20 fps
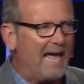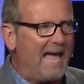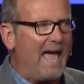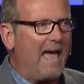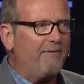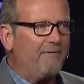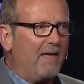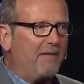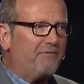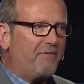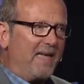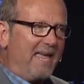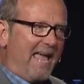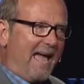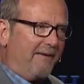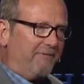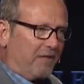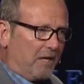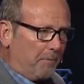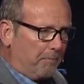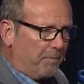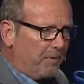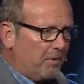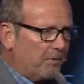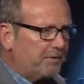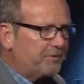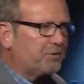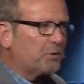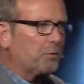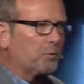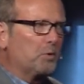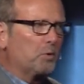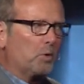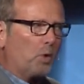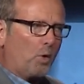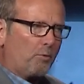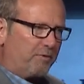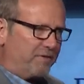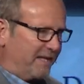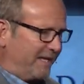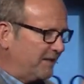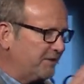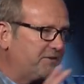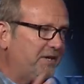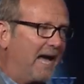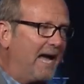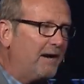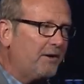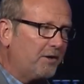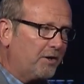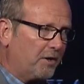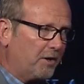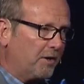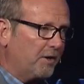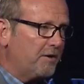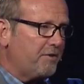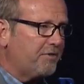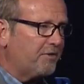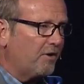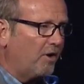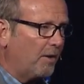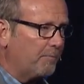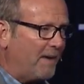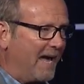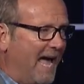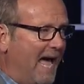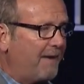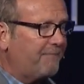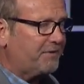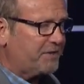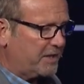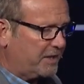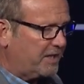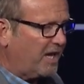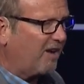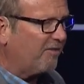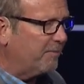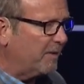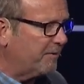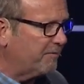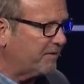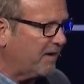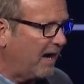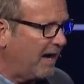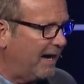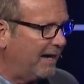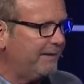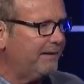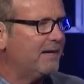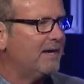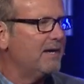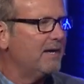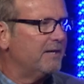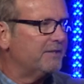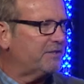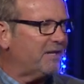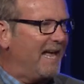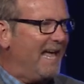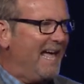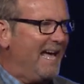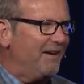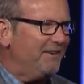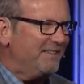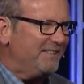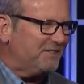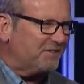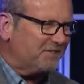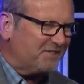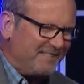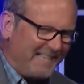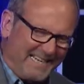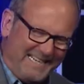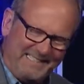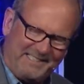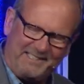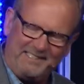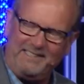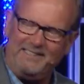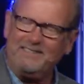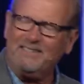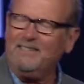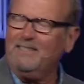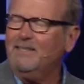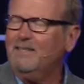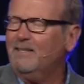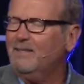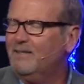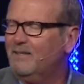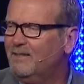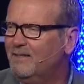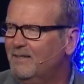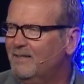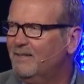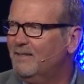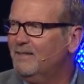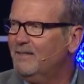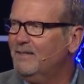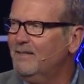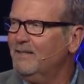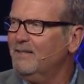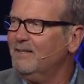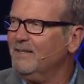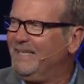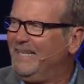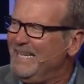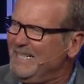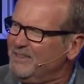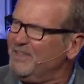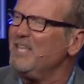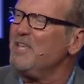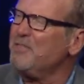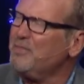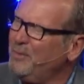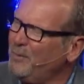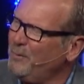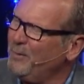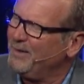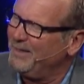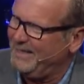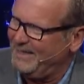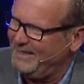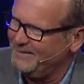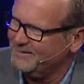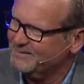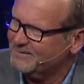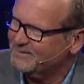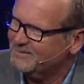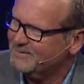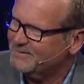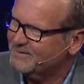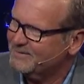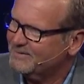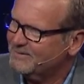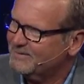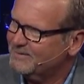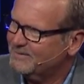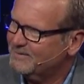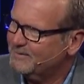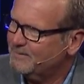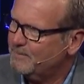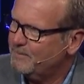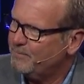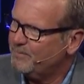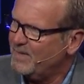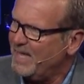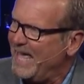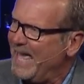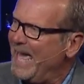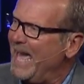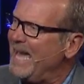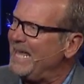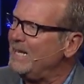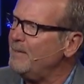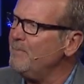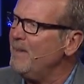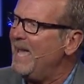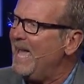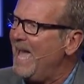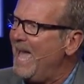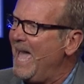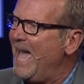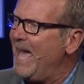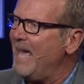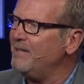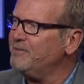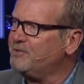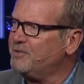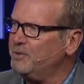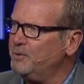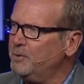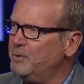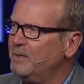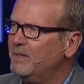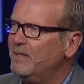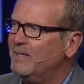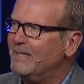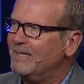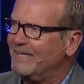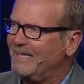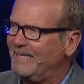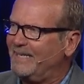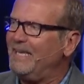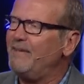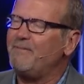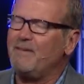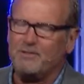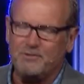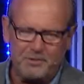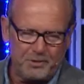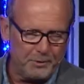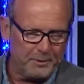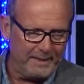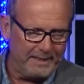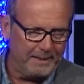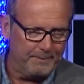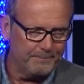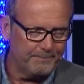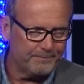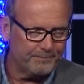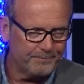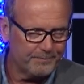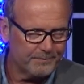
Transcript: And that they had the ability to rule over the entire earth on behalf of the government of God. So, how did Satan get the authority? Adam had to give it to him.